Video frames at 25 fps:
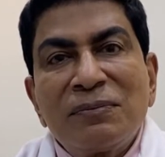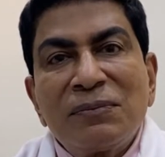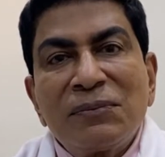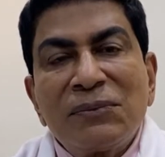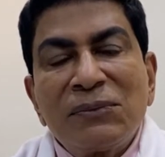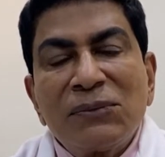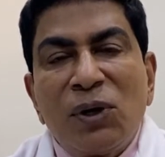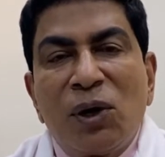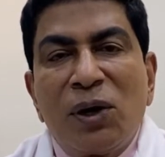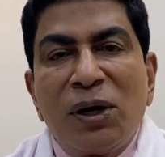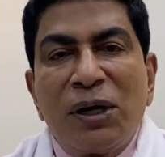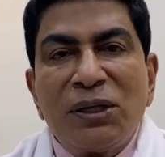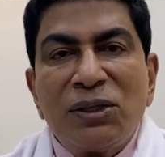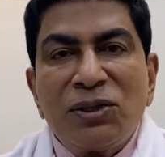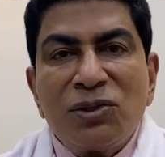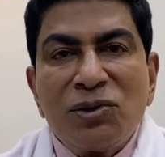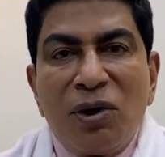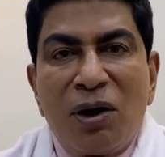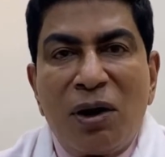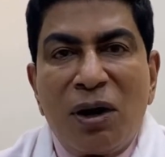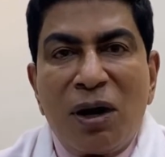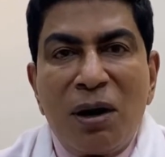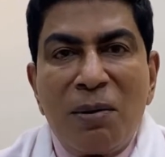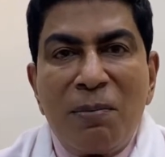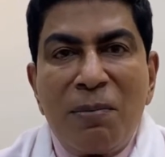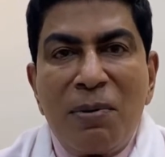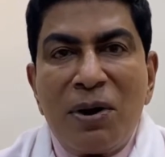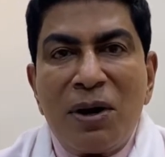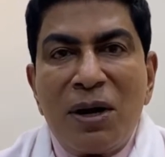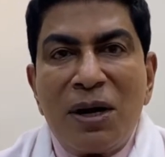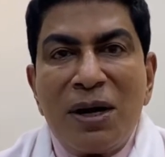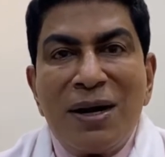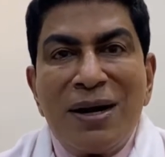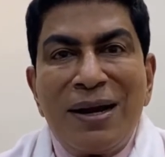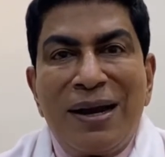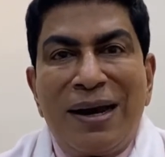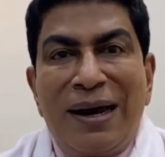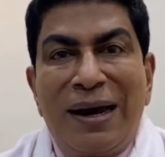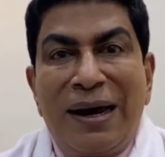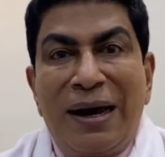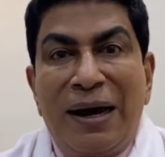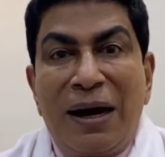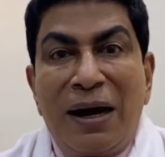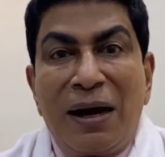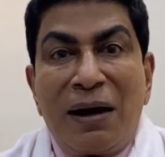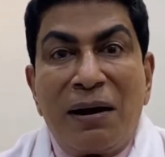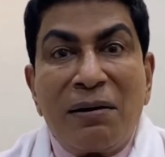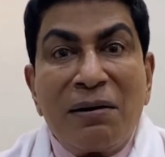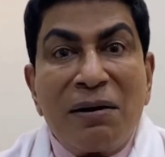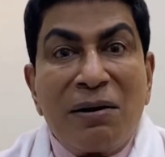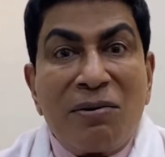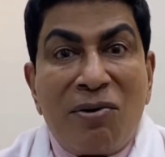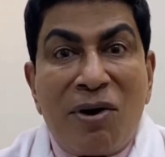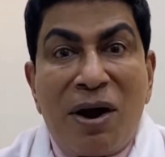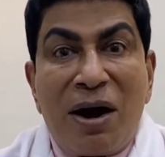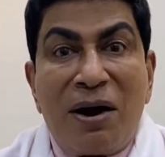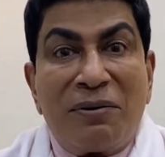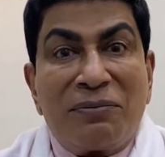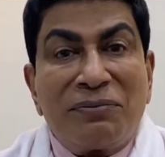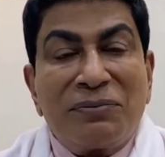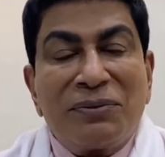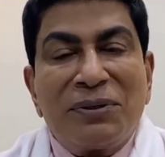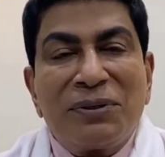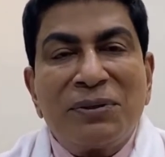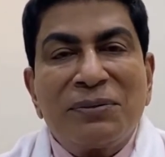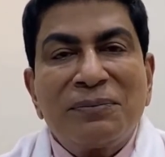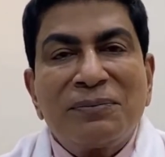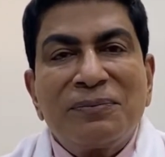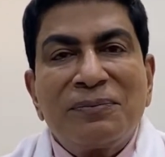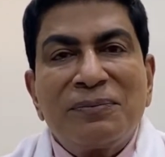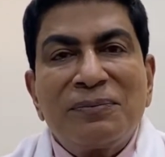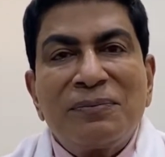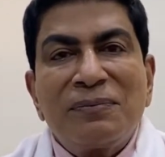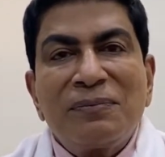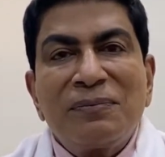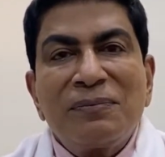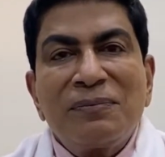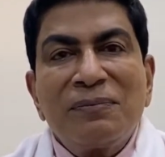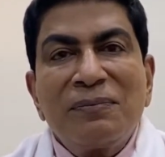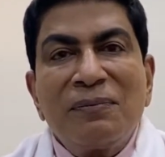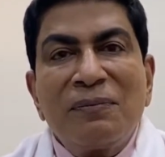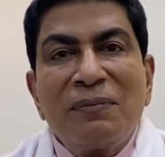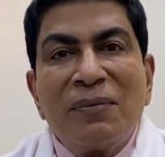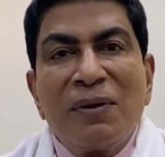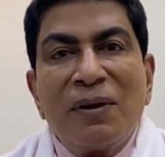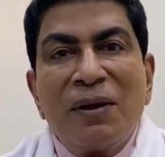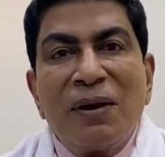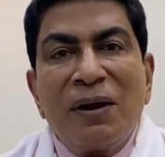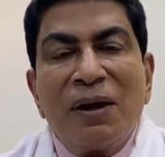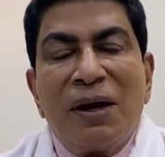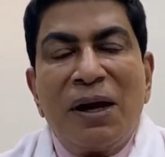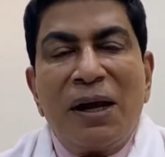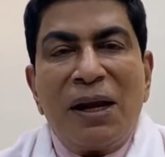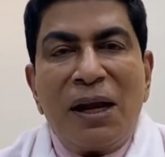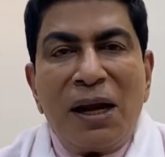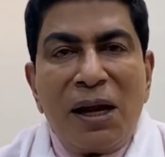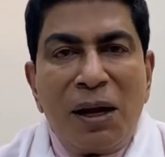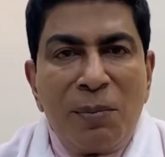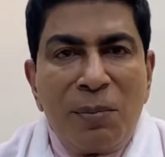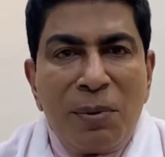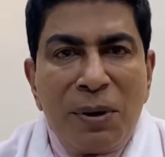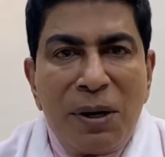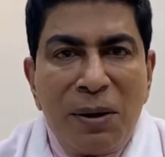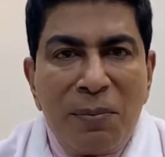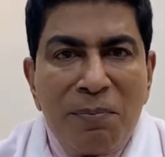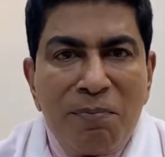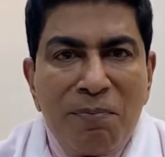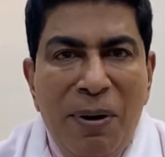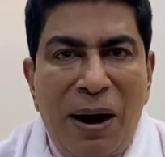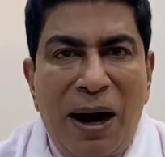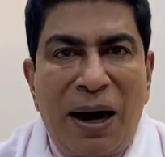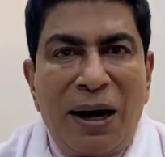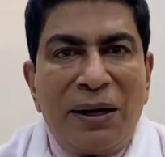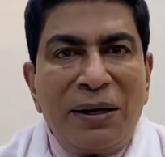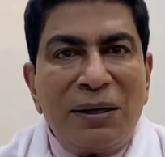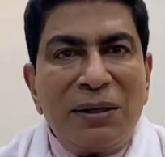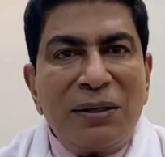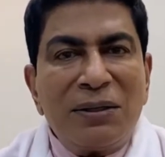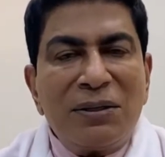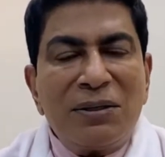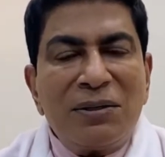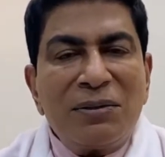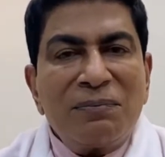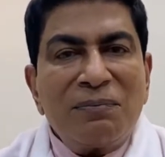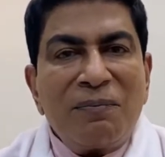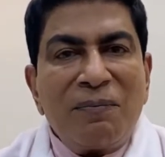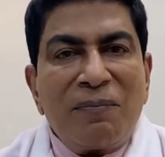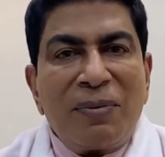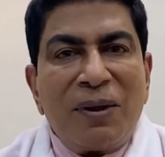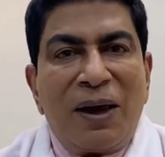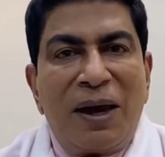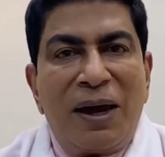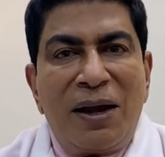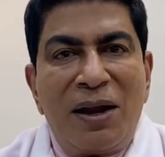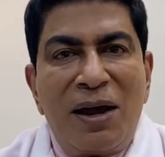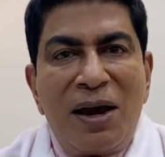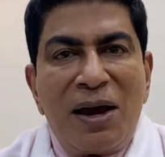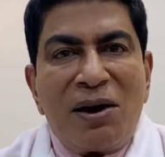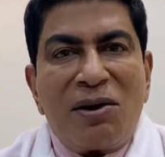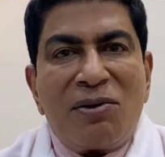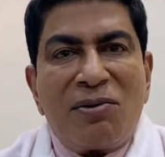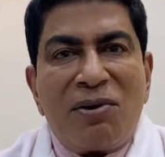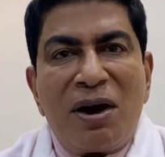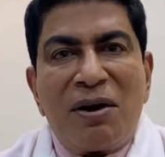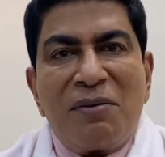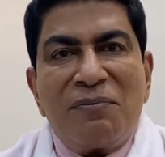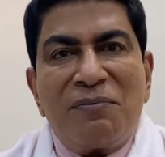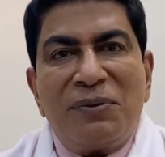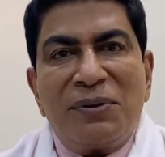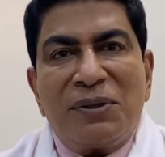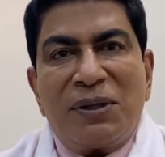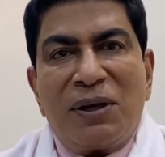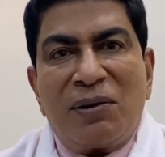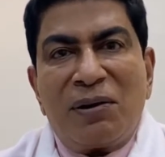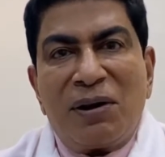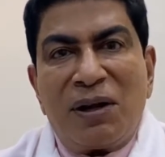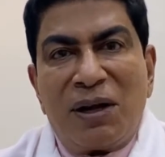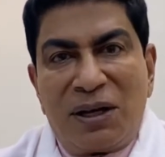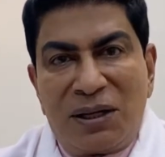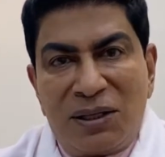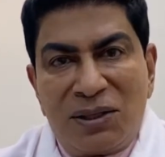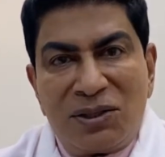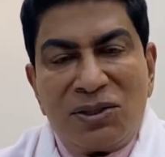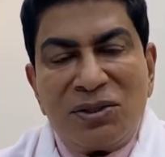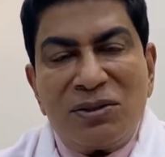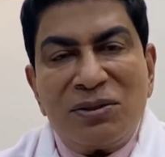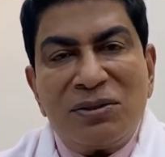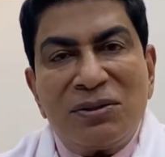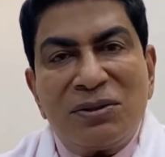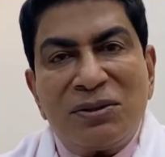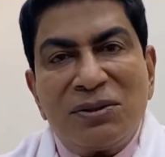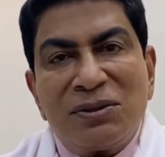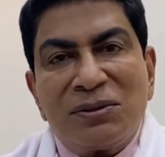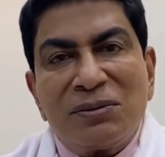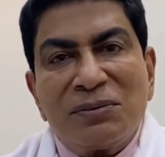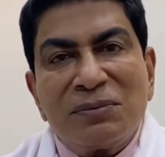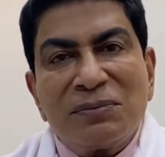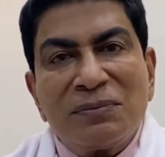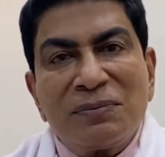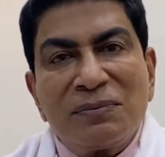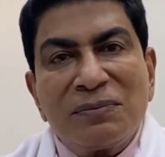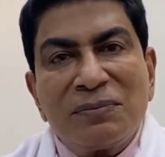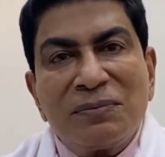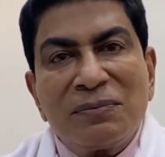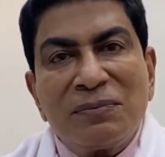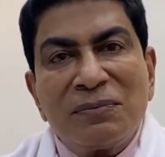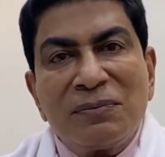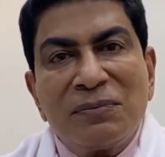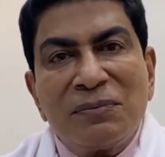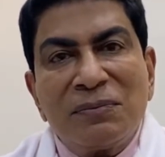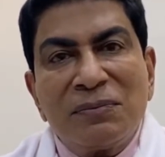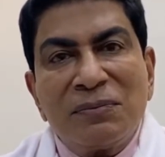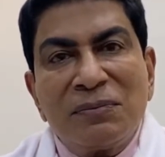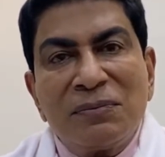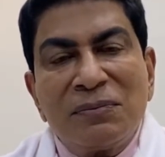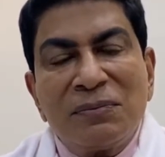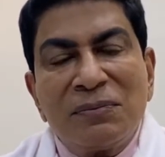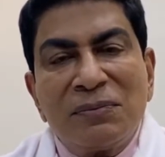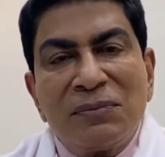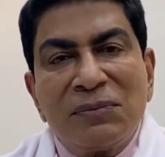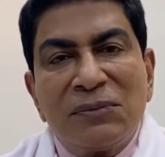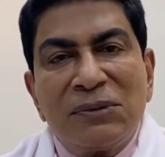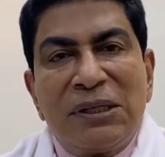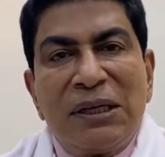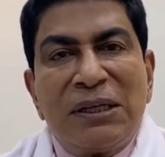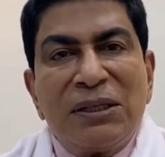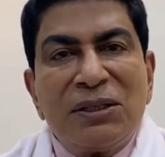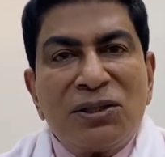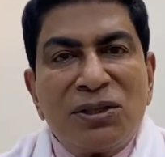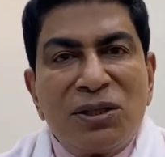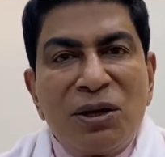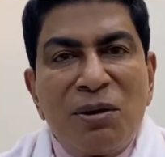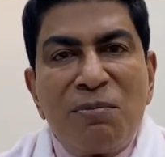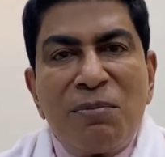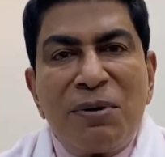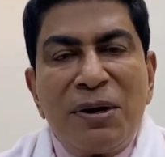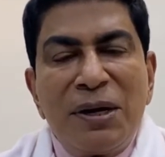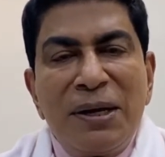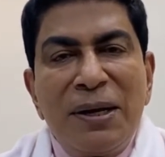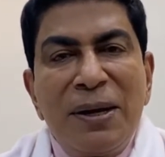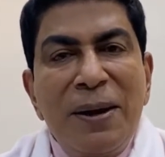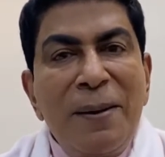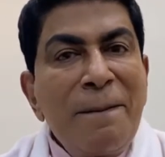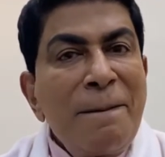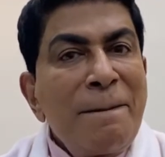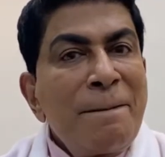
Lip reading: Or let's talk about an aircraft. Can anybody pilot an aircraft without a license? Can somebody